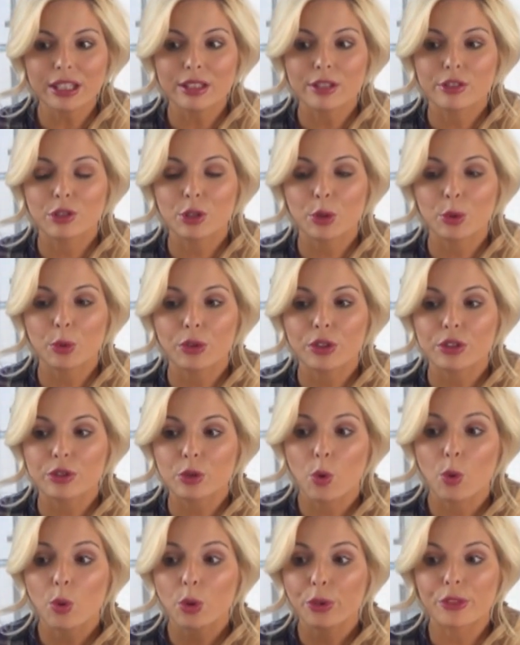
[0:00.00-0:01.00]
So this
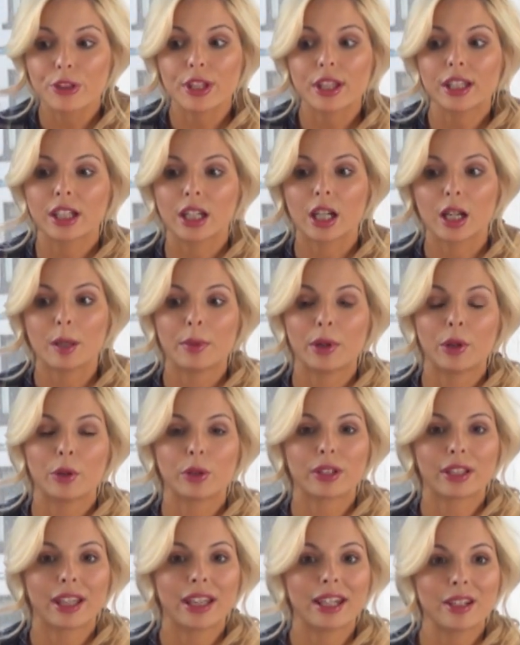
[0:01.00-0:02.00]
whole thing
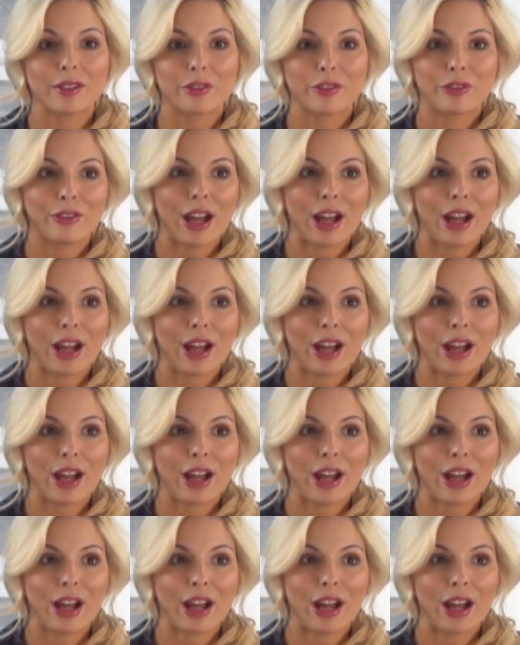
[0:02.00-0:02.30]
about getting